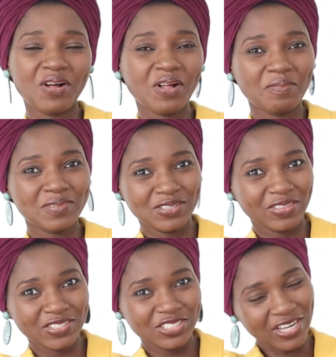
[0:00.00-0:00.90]
welcome to
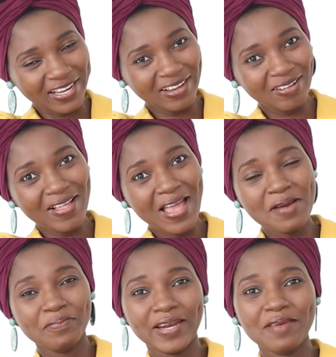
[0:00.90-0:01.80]
the channel.
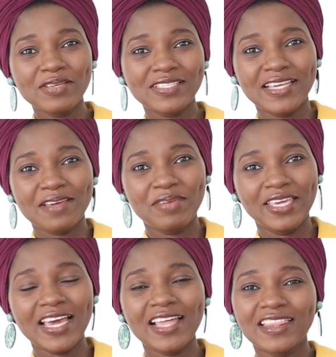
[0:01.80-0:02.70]
My name is Yemi,